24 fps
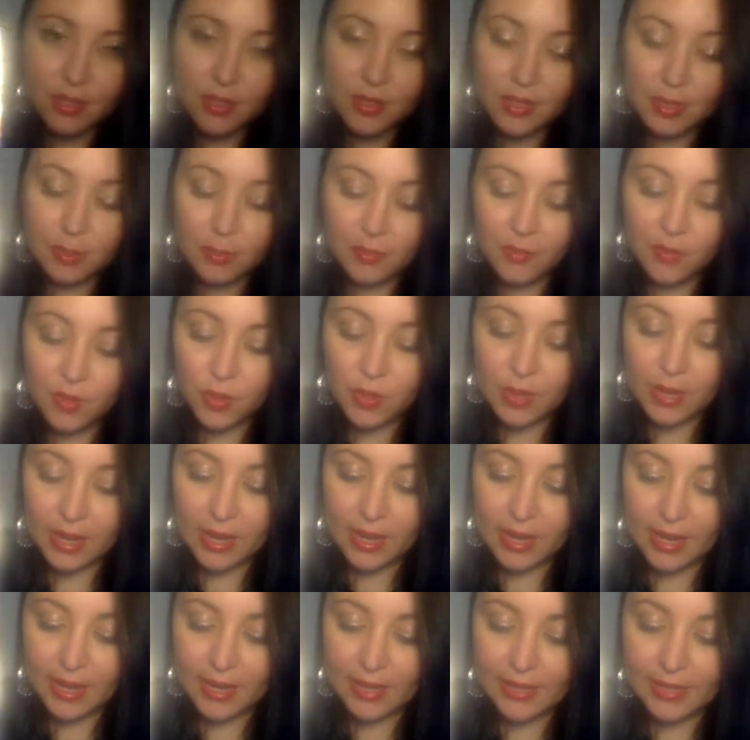some of you
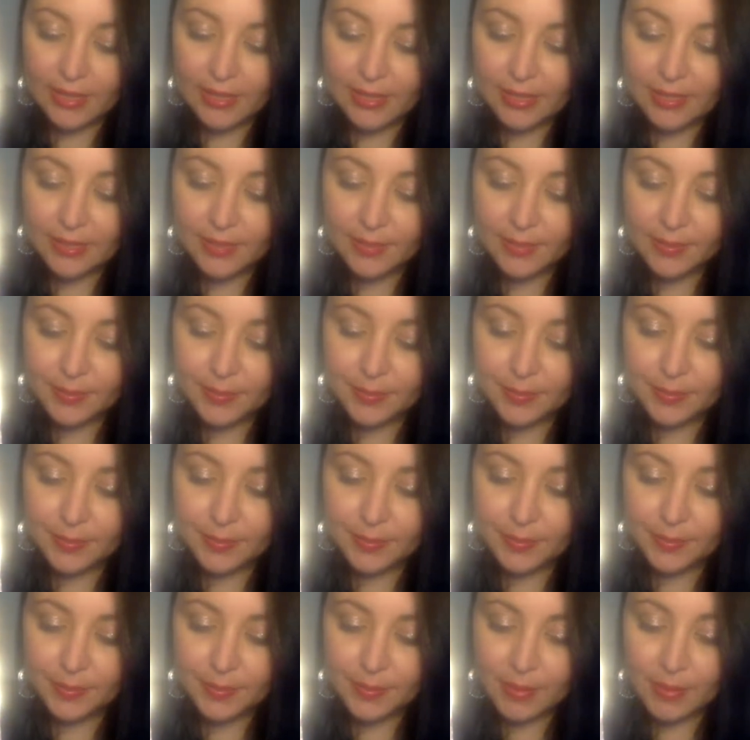guys
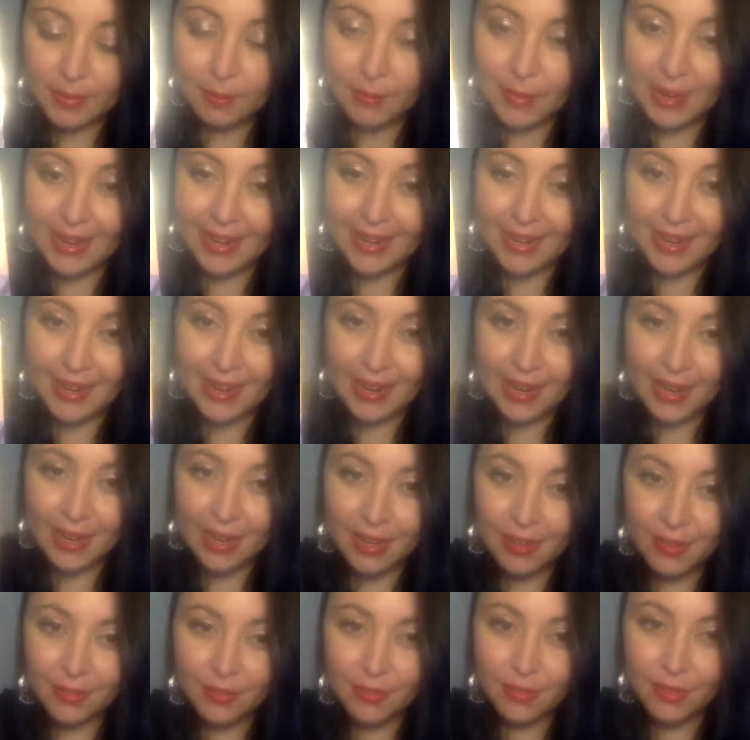might
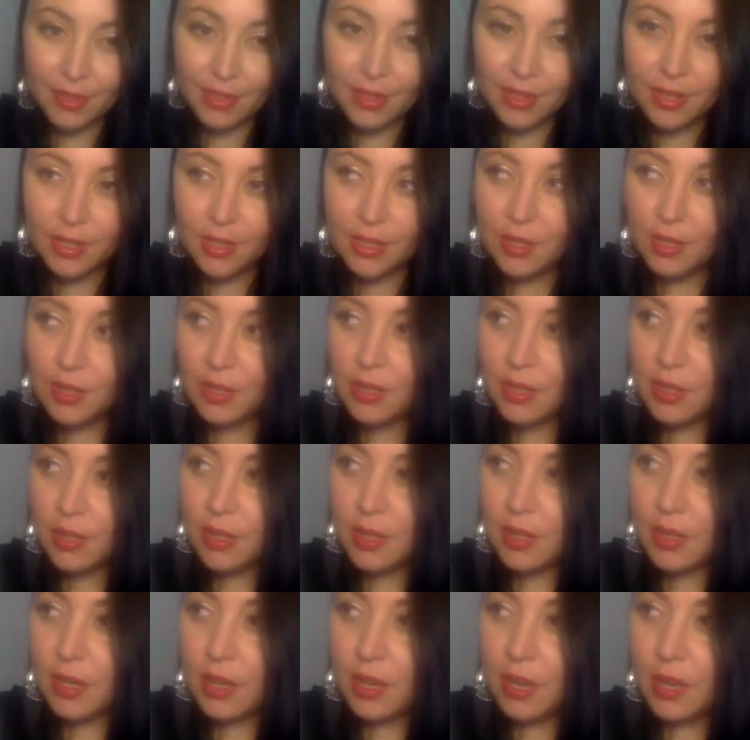have
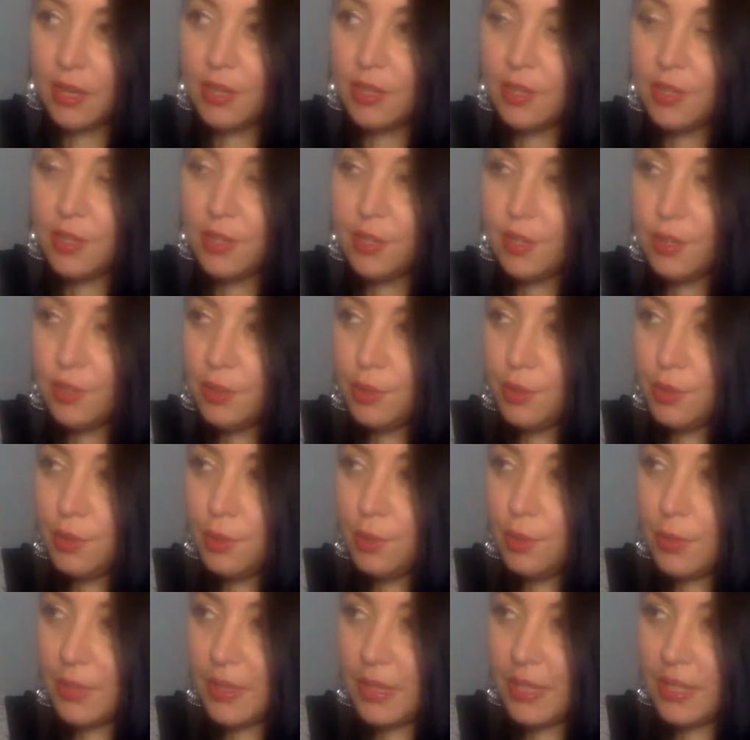a new
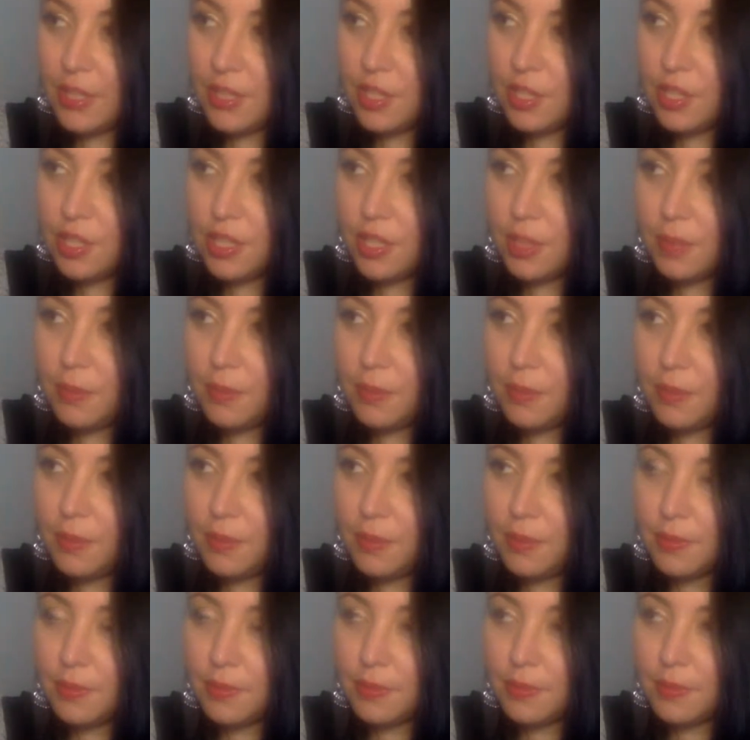relationship
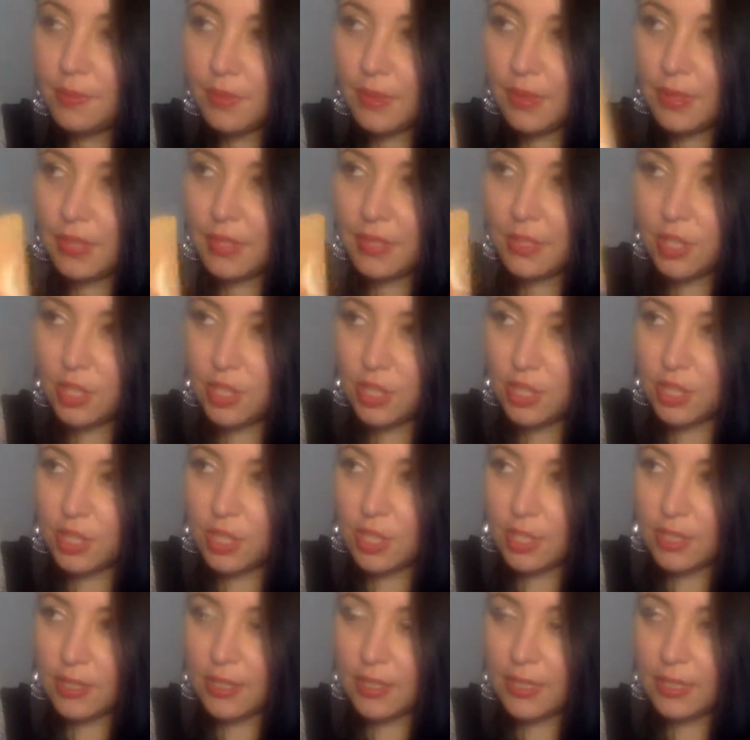that's just
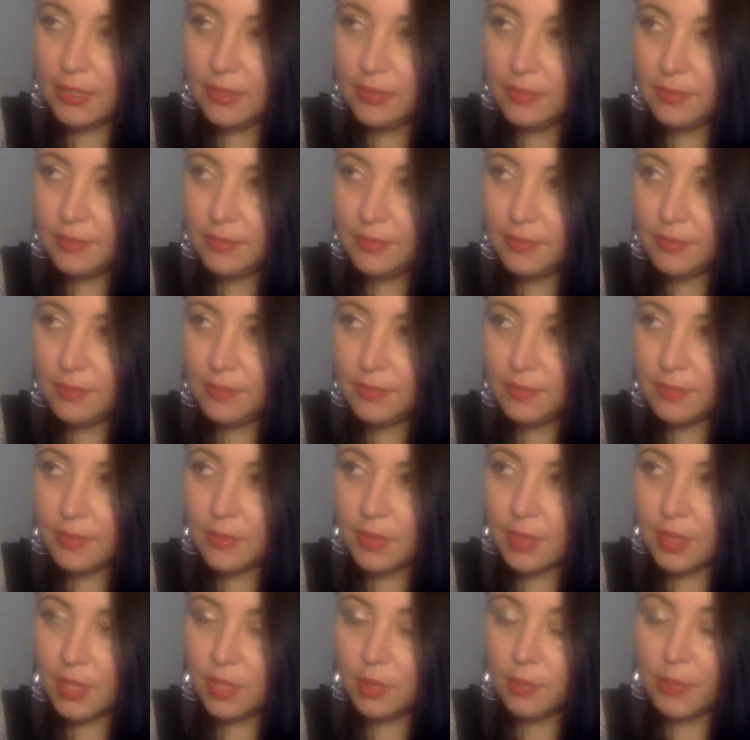started.
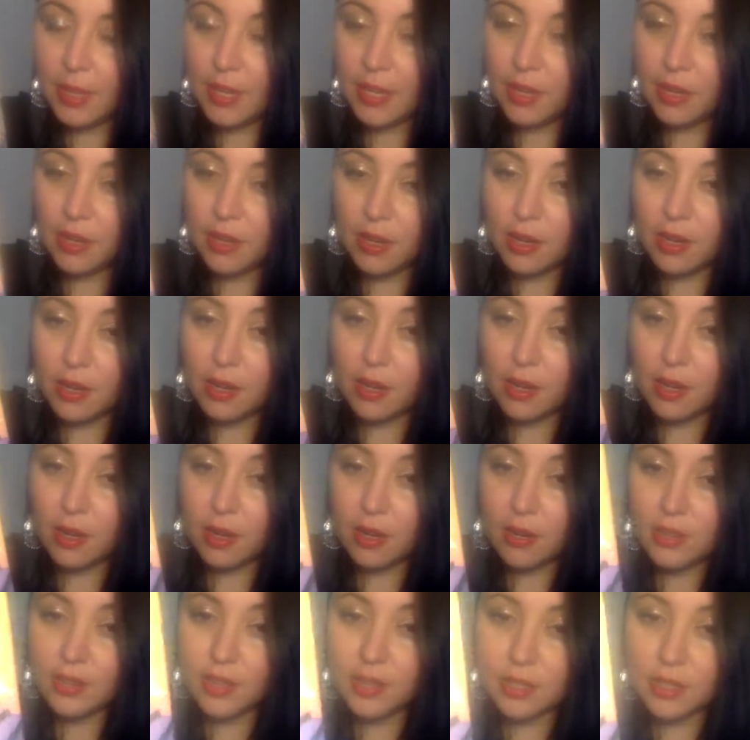You might
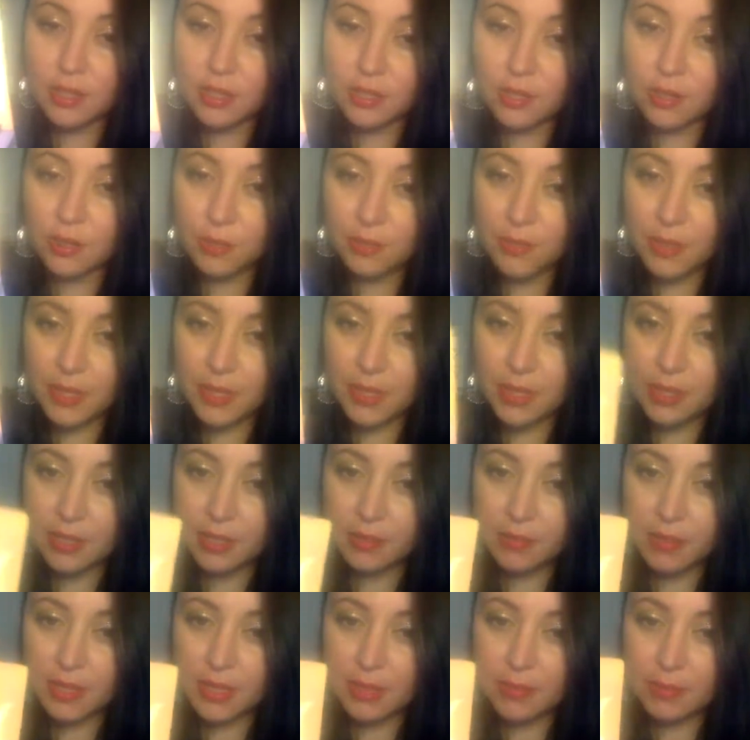also be dealing
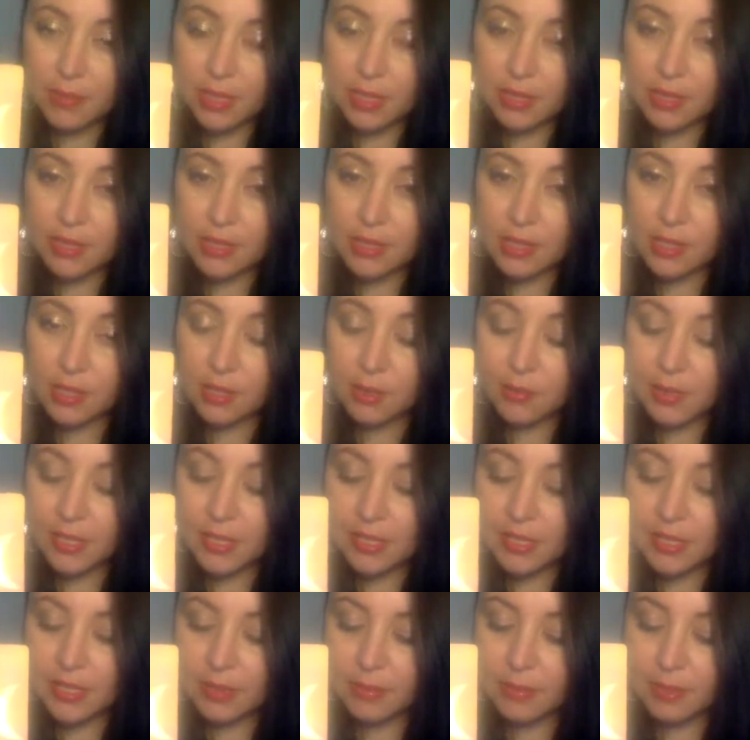with somebody that's a little bit
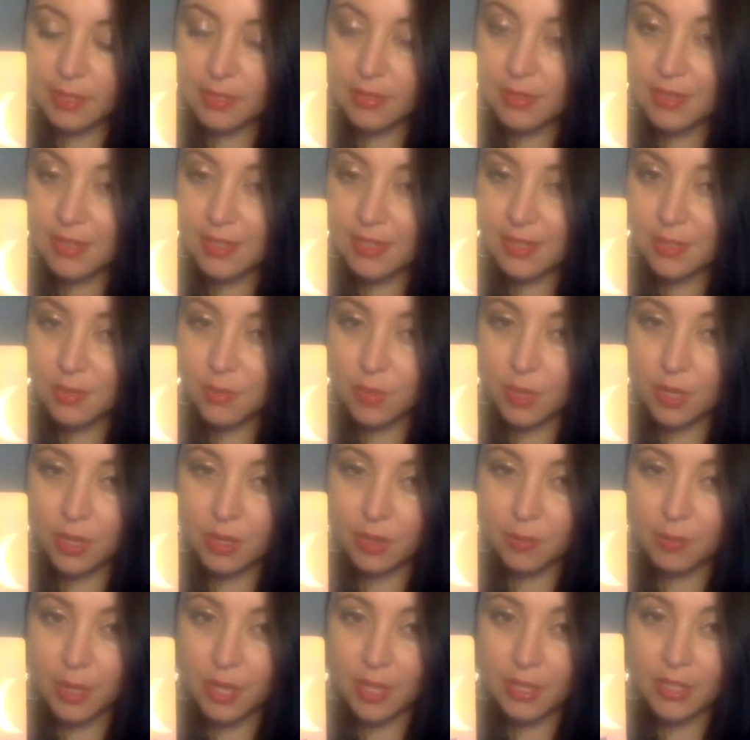stubborn, that doesn't want to
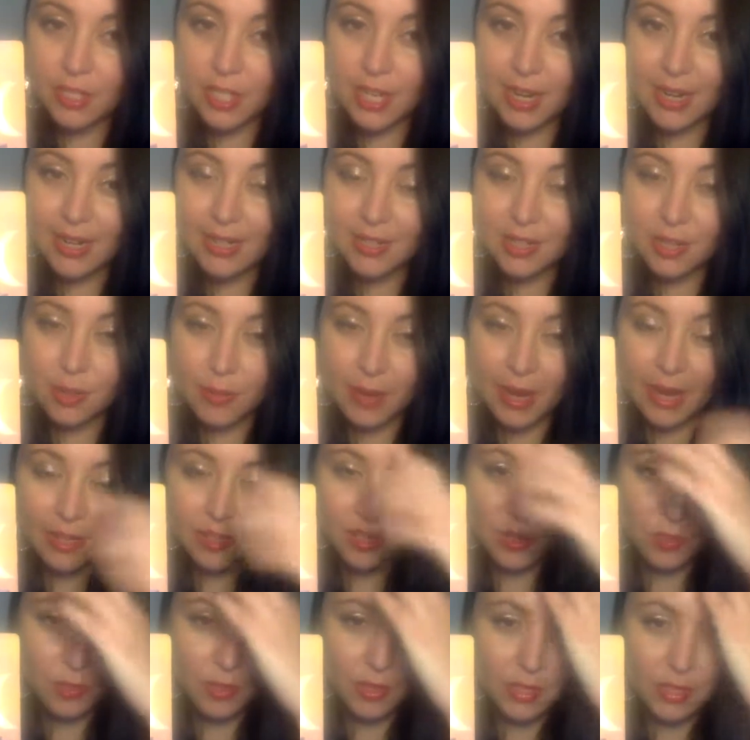apologize. They're back
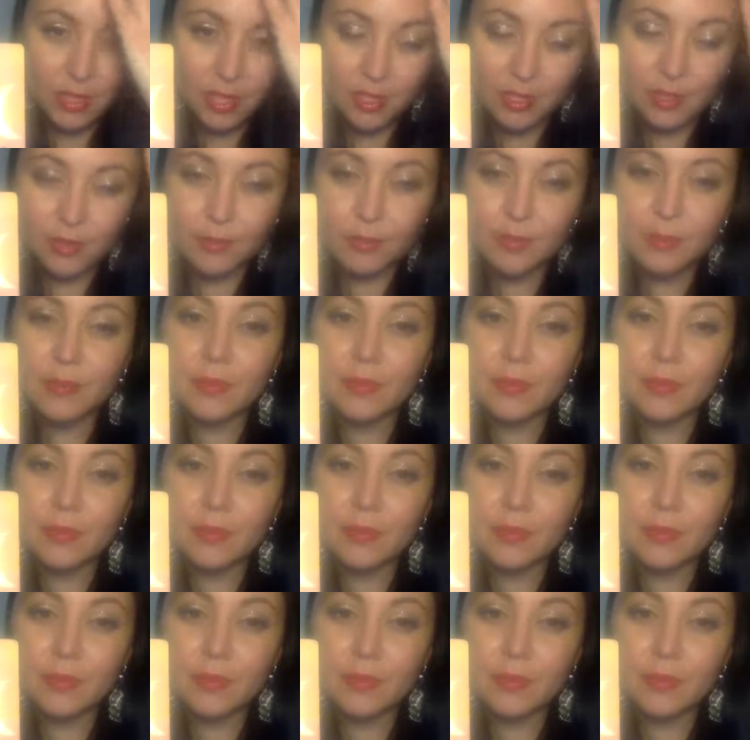towards you.